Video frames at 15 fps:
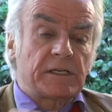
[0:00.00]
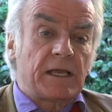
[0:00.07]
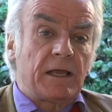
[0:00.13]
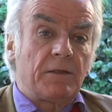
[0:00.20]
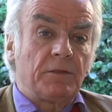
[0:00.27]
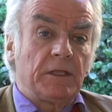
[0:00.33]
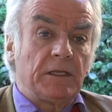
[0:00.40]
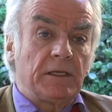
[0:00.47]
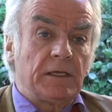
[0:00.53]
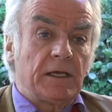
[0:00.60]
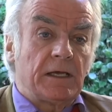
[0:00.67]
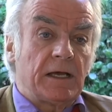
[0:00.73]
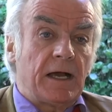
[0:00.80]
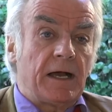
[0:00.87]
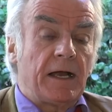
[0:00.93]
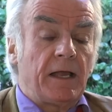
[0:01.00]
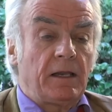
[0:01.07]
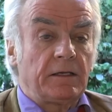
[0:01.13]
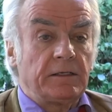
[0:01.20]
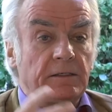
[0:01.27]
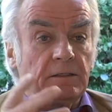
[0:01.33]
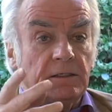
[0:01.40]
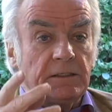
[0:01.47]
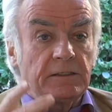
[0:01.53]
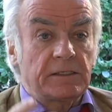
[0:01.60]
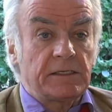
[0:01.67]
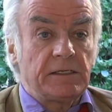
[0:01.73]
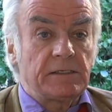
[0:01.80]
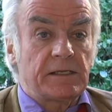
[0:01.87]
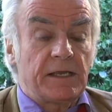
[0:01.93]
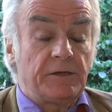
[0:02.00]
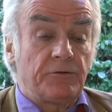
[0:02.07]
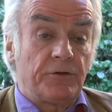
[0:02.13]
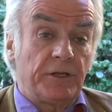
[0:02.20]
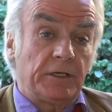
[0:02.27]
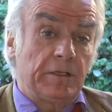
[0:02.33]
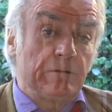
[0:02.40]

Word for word: down the aisle, and he sees Adrian,